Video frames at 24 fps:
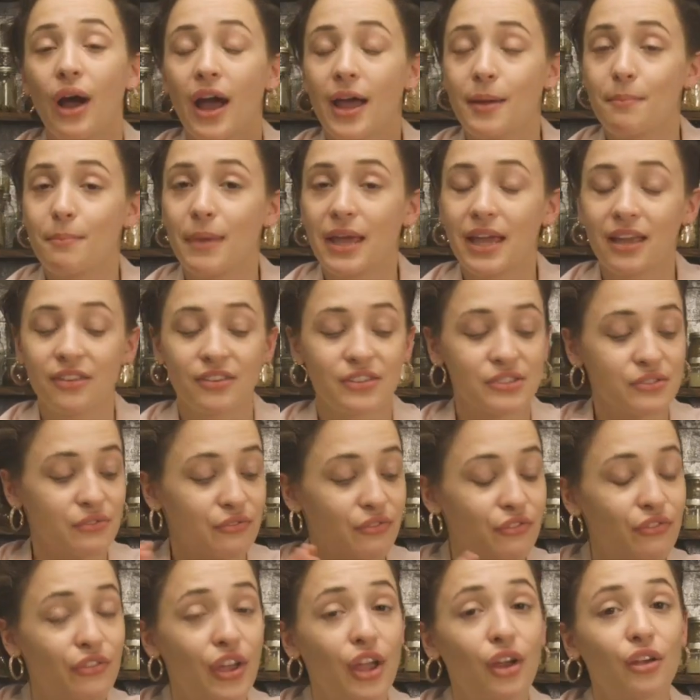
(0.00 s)
I make this
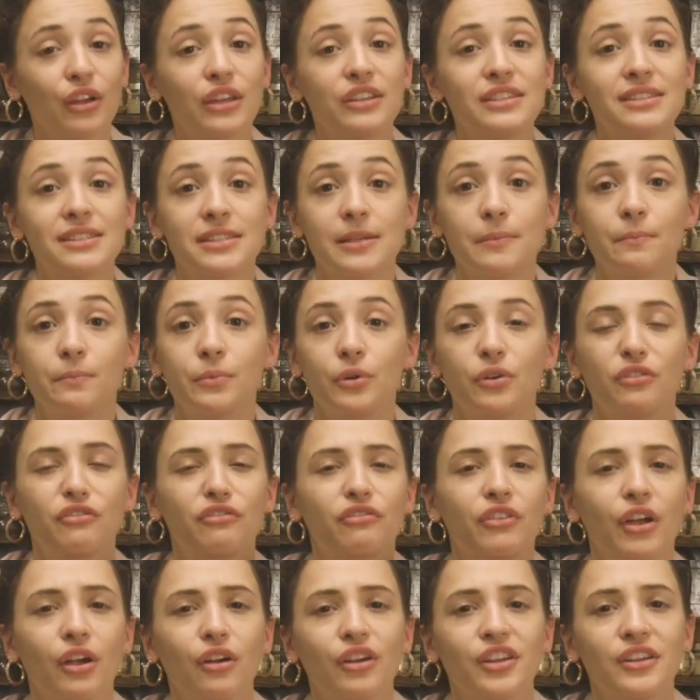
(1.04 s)
very simple,
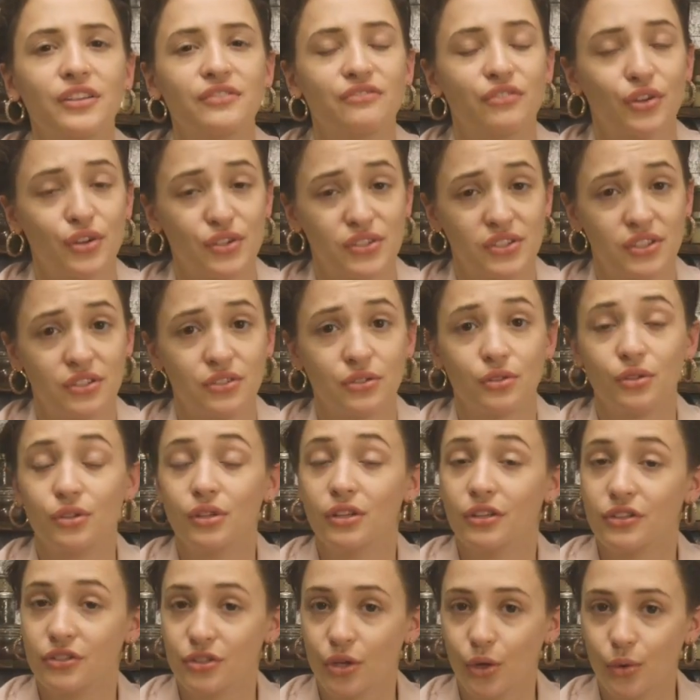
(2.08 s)
very
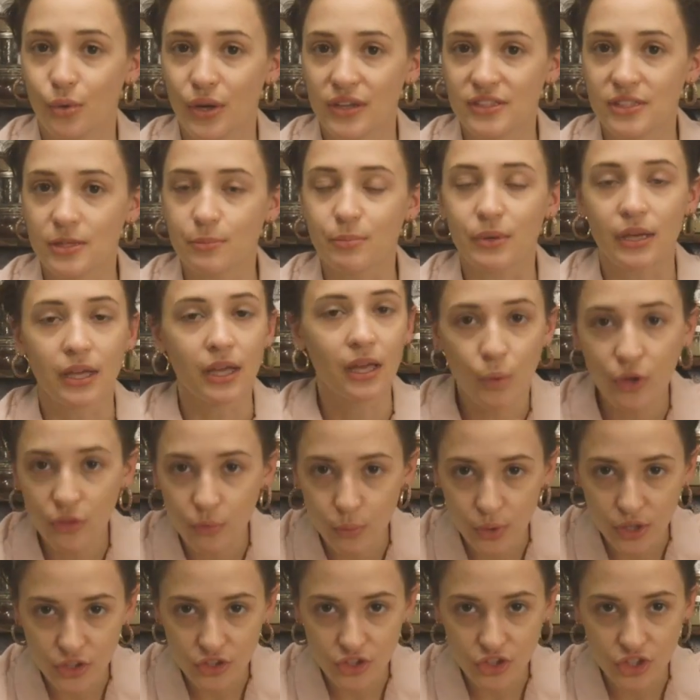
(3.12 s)
versatile dough recipe with
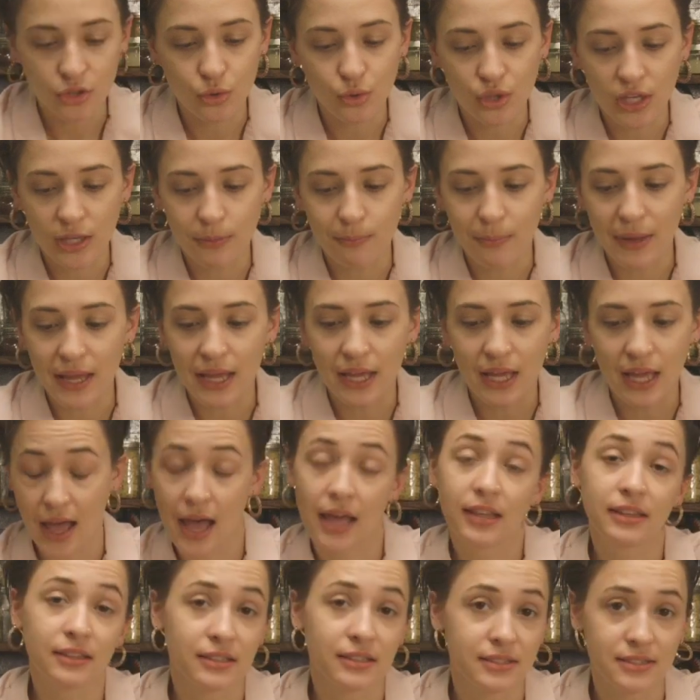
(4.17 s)
which you can make
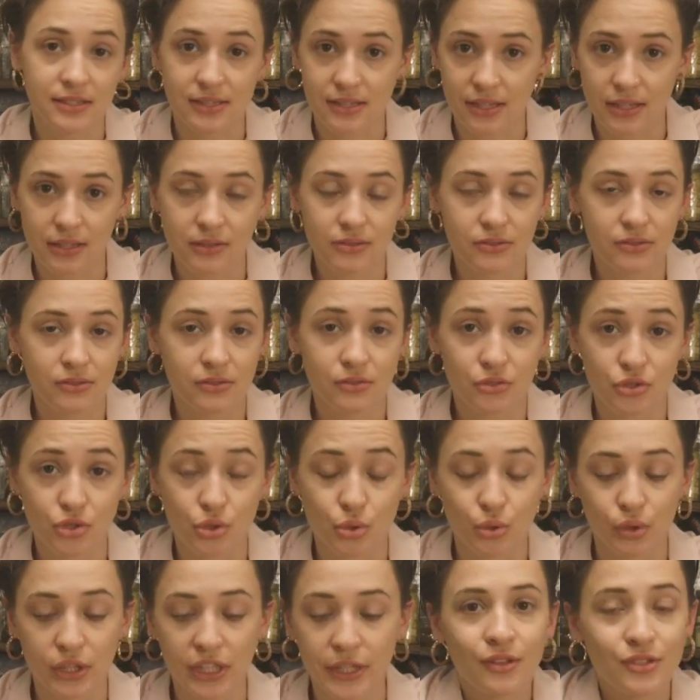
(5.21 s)
endless things,
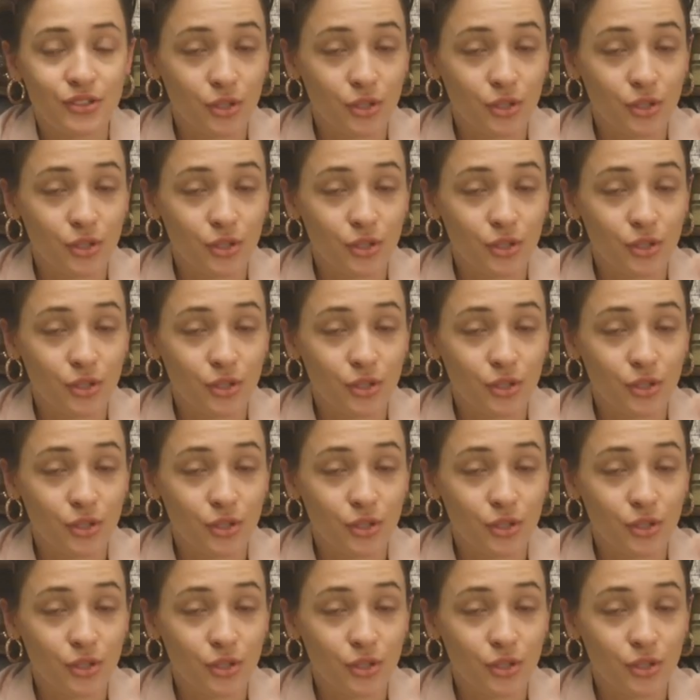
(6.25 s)
truly.